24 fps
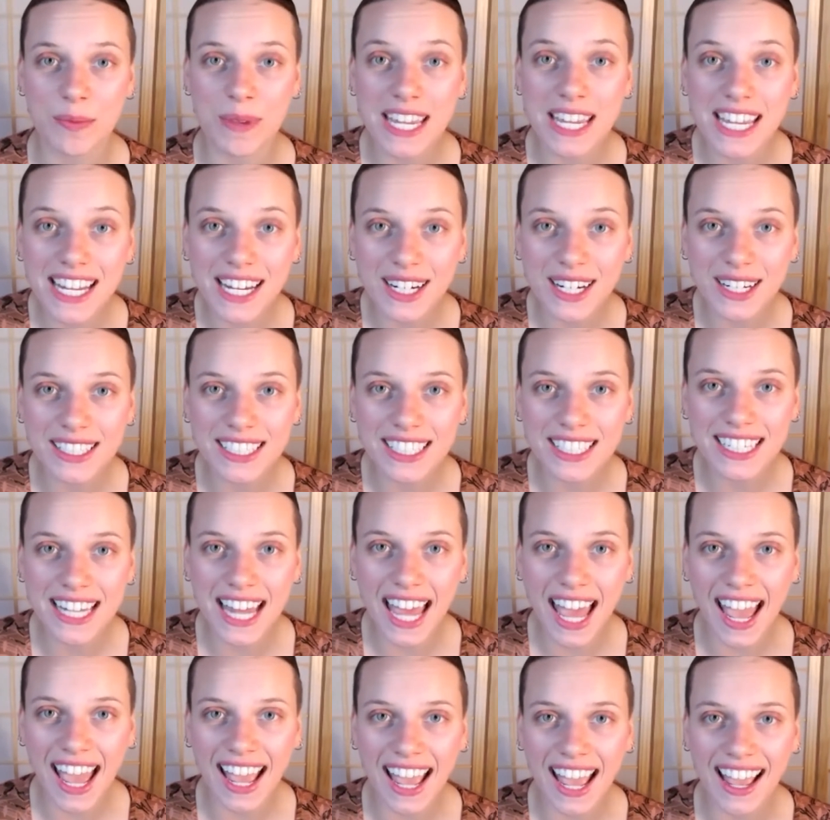be here
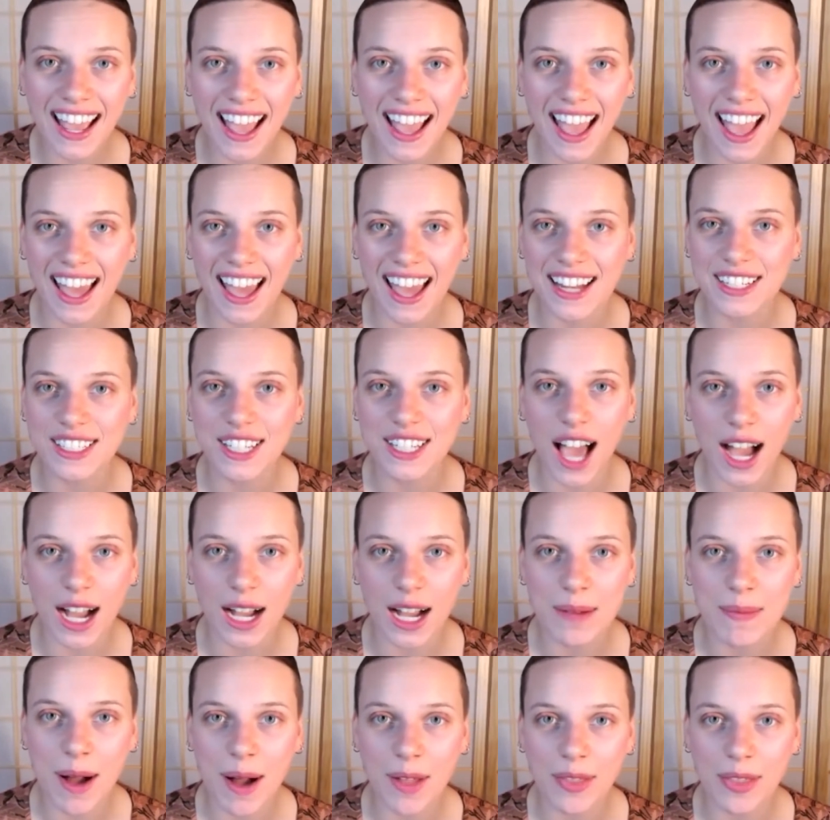today and
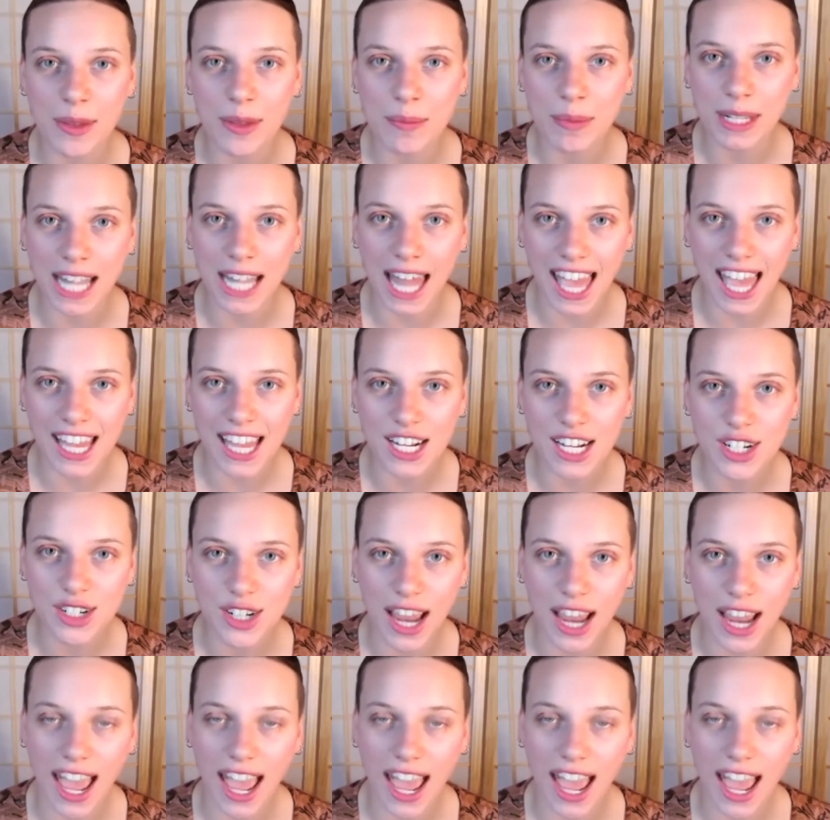talk about the pledge